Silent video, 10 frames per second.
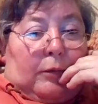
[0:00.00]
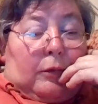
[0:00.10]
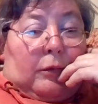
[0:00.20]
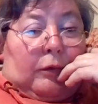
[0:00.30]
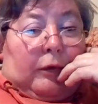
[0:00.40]

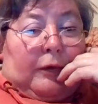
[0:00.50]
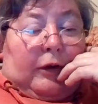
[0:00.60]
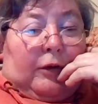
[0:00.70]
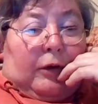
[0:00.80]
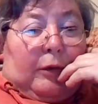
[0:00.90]
roughly
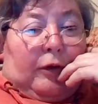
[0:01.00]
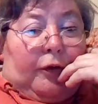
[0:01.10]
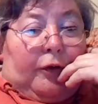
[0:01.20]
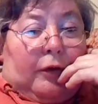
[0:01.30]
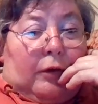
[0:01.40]
3
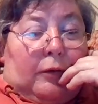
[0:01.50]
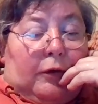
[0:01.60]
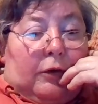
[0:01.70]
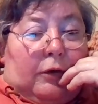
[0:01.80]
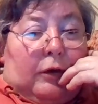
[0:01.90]
months
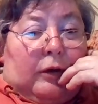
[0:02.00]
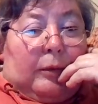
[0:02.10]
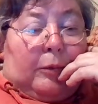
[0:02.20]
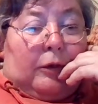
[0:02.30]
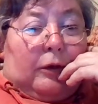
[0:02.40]
after it
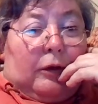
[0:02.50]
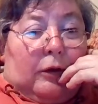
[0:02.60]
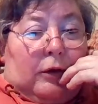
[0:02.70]
happened,